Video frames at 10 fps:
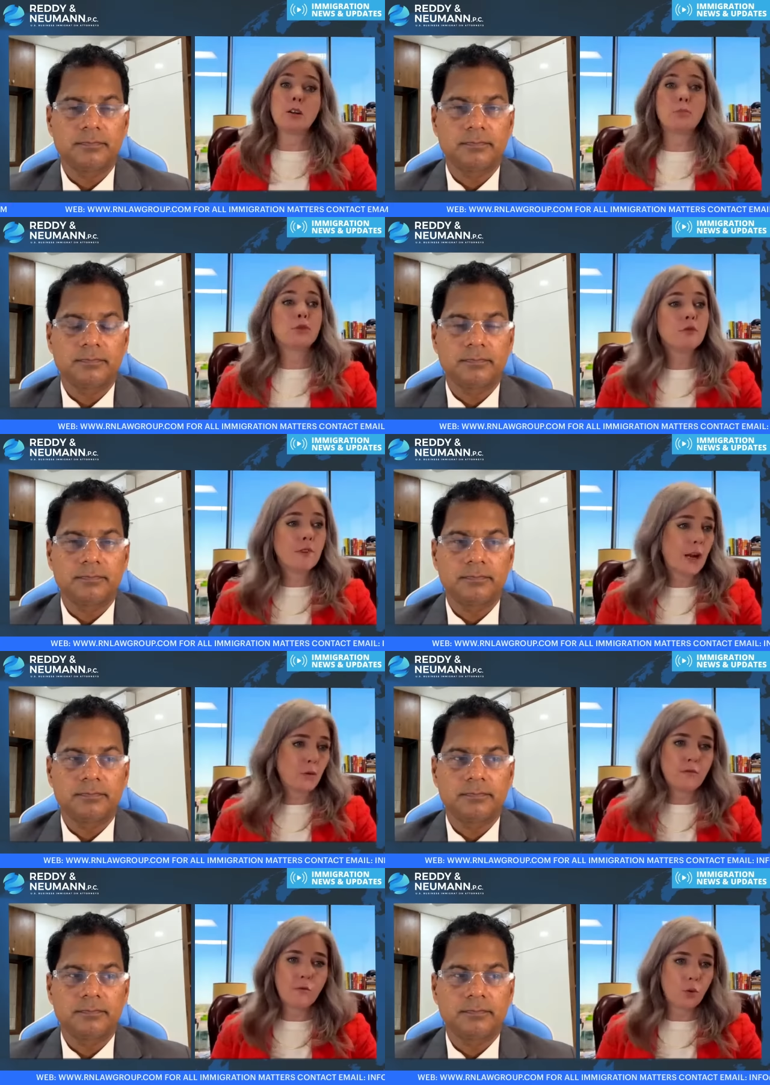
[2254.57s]
Speaker 1: or an approved
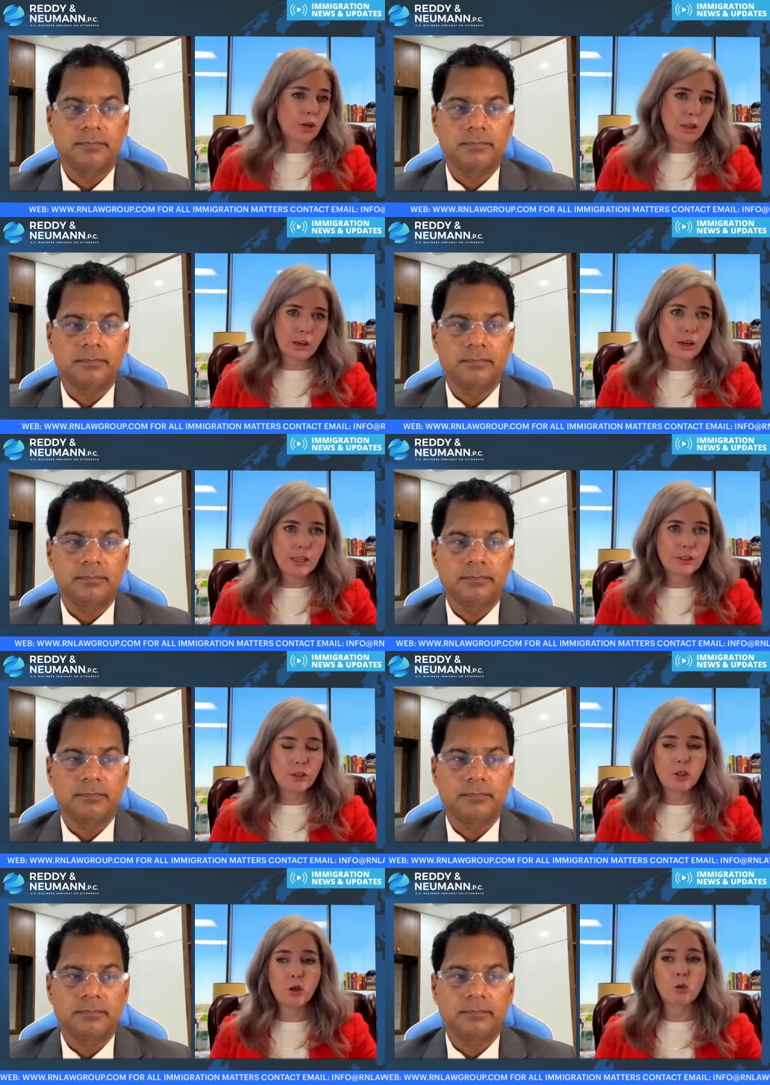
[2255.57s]
I-140. There is
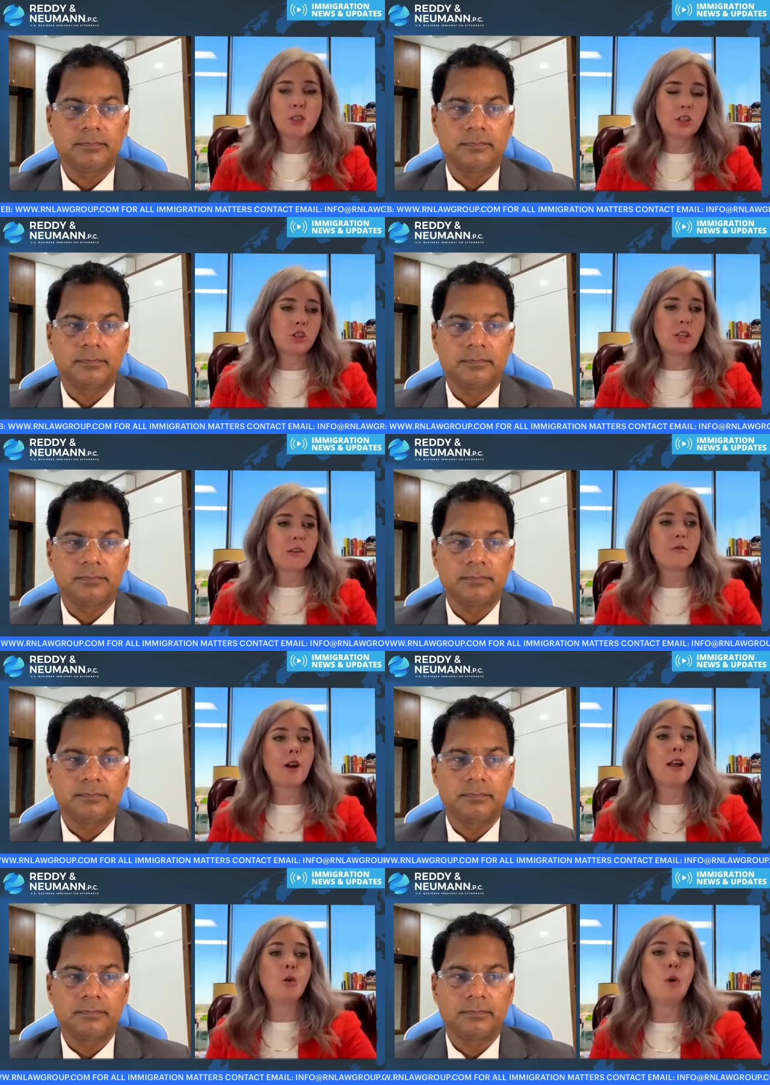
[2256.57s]
no such thing
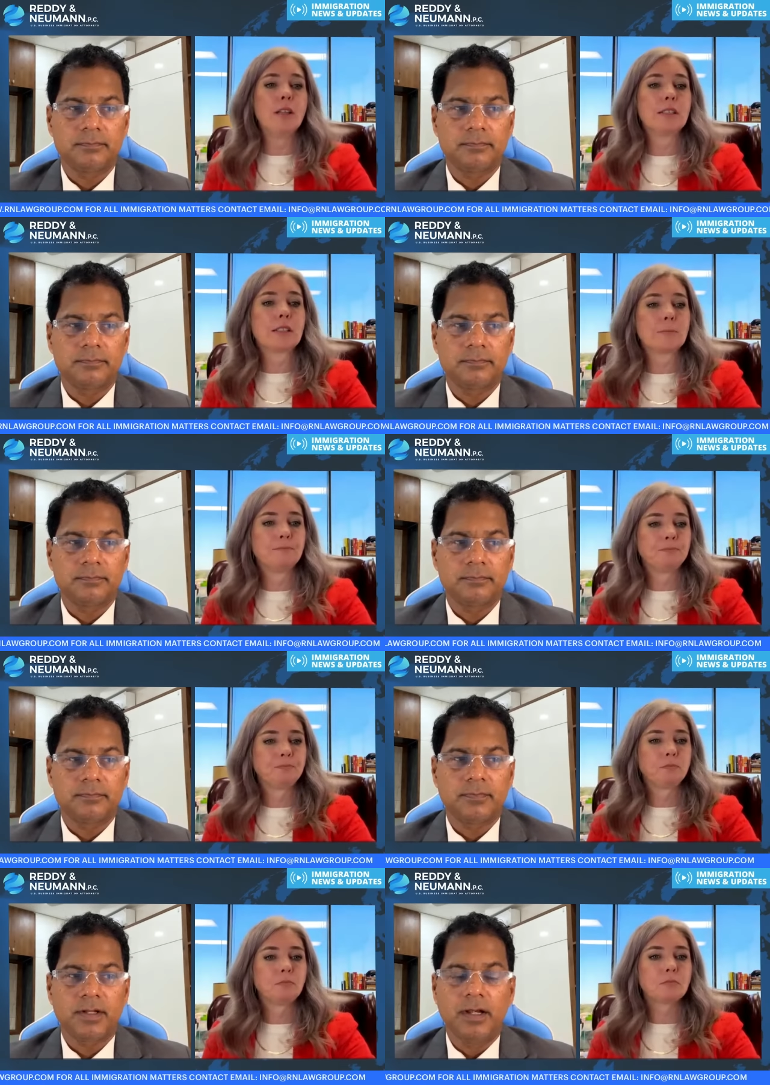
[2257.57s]
for L-1s.
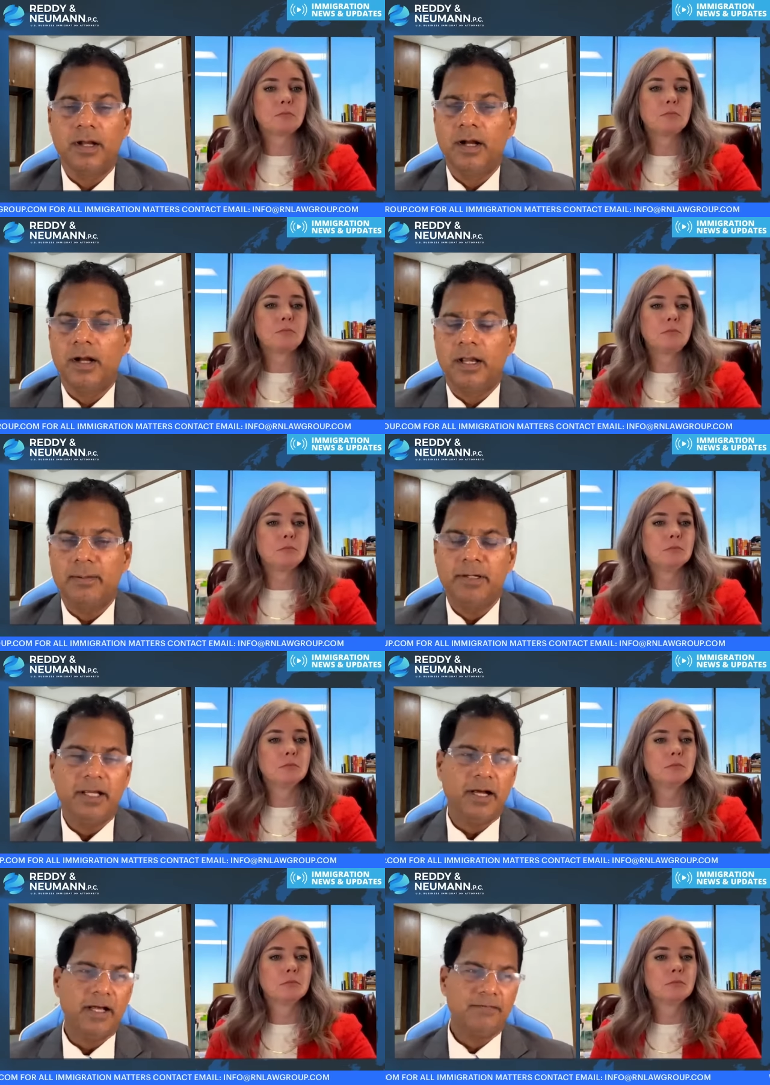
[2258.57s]

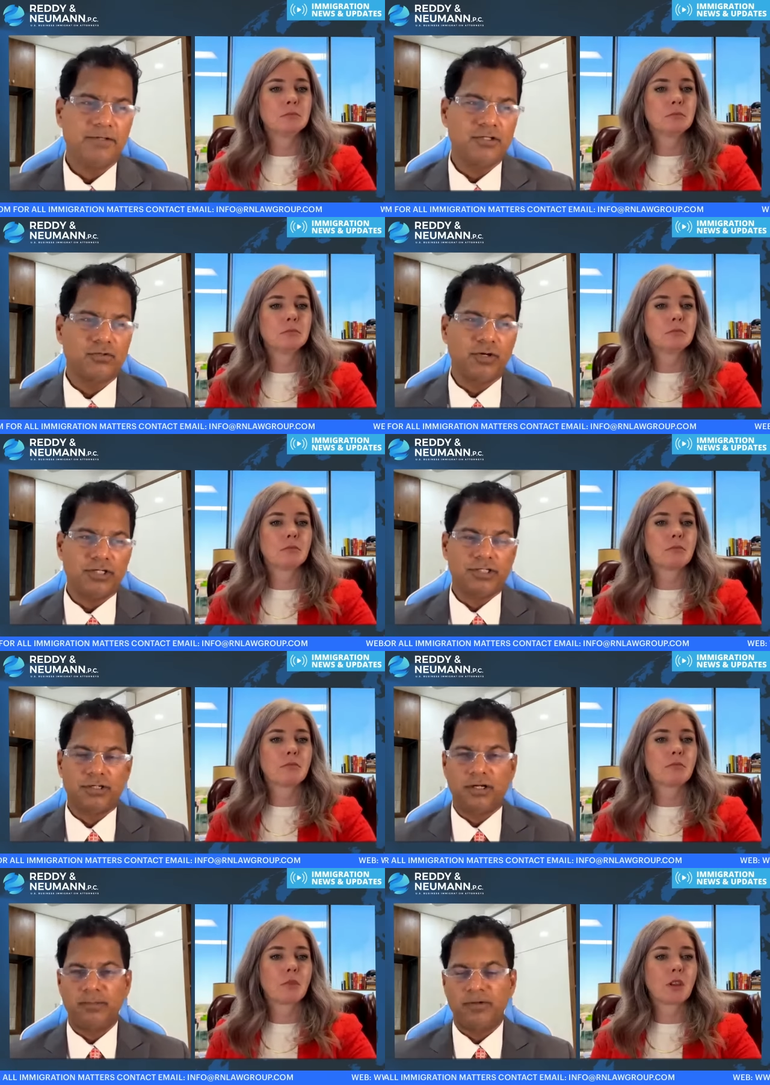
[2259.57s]
Speaker 2: Emily, I have this
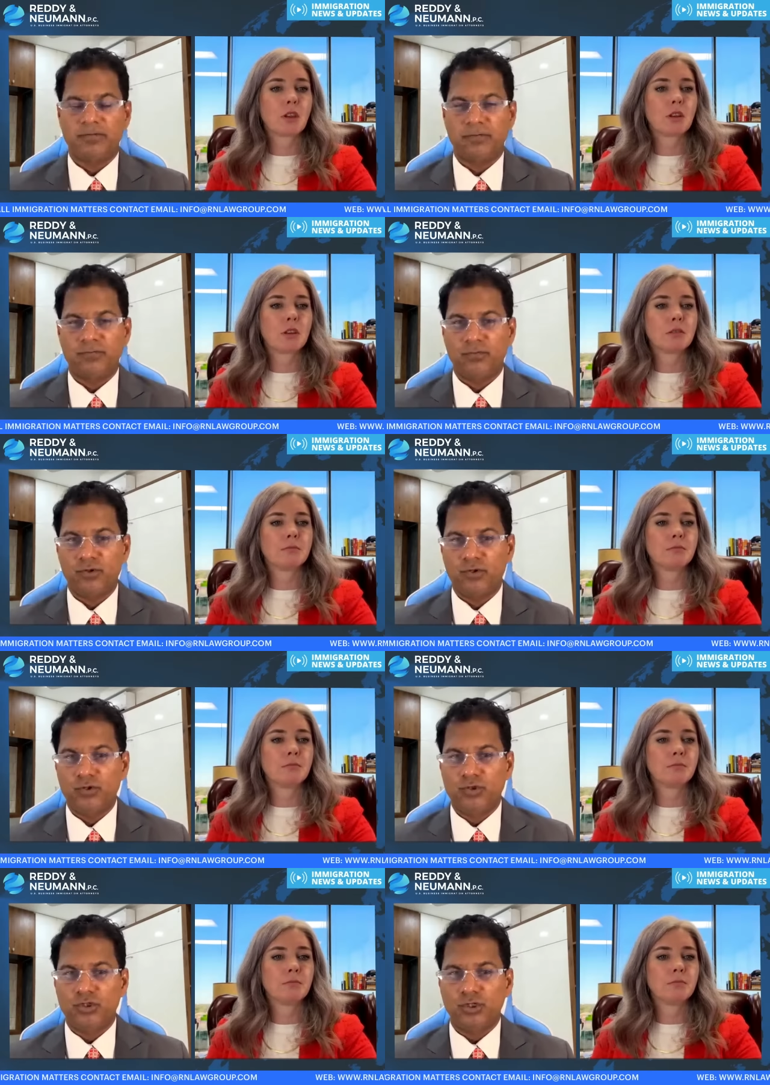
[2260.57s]
question coming from
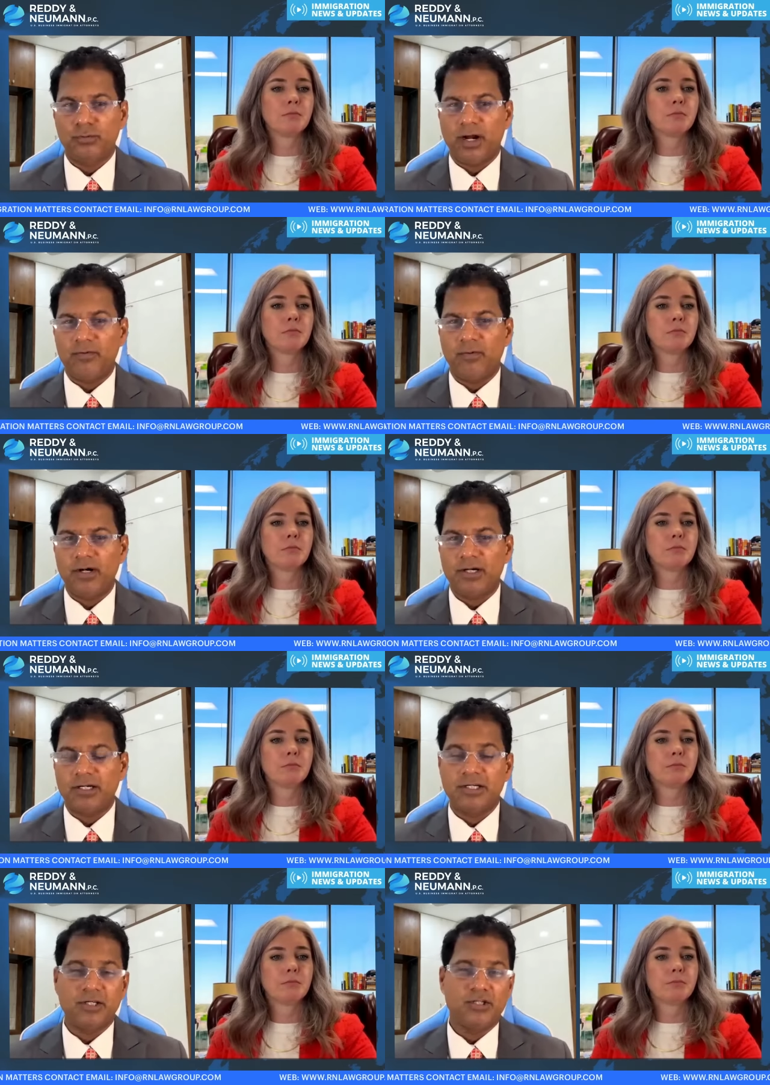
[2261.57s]
YouTube. I want
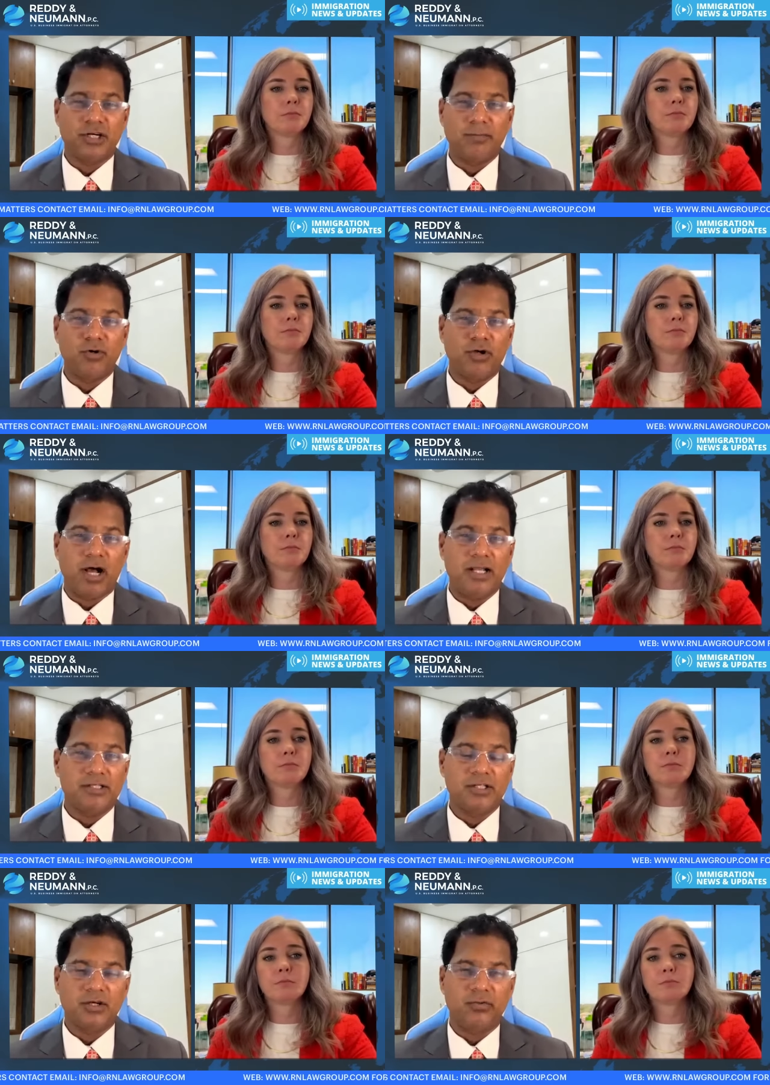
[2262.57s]
attention. I'm going to
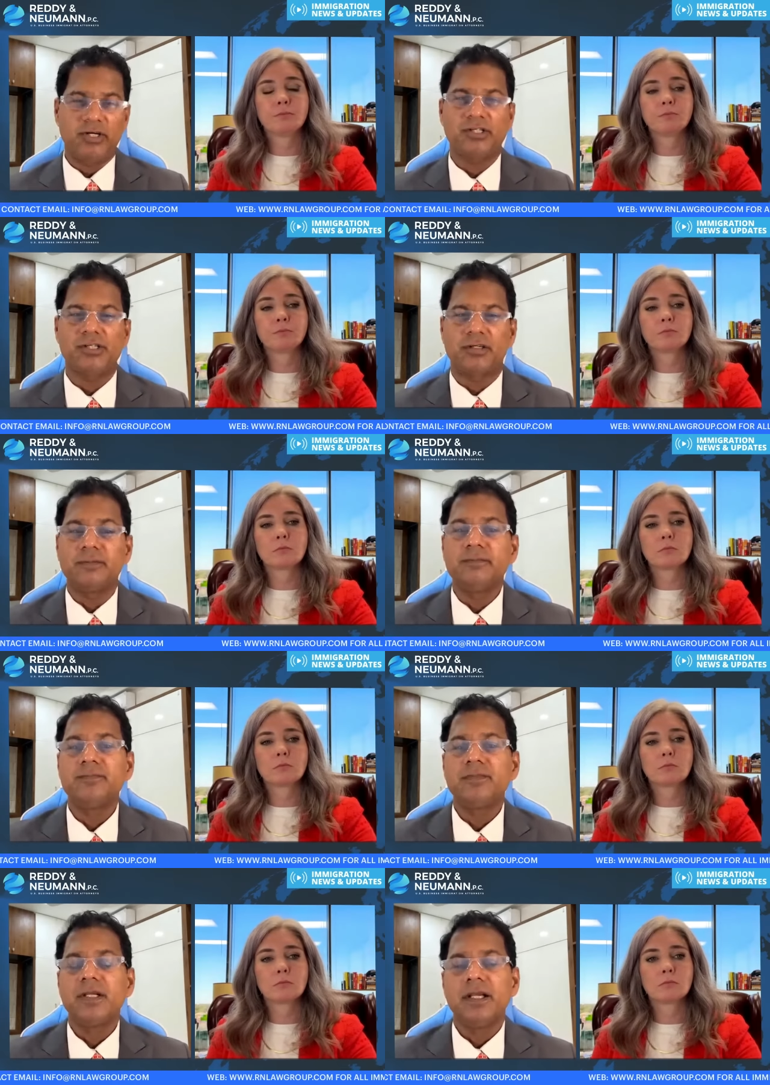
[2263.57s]
answer the question,
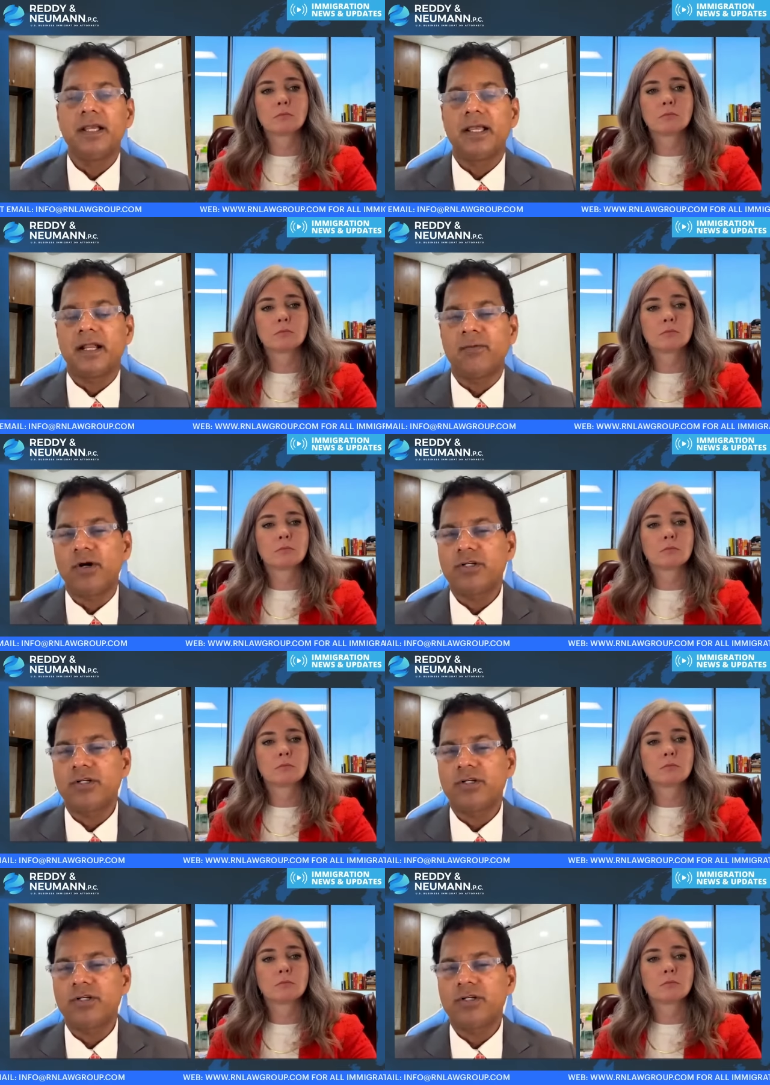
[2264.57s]
and I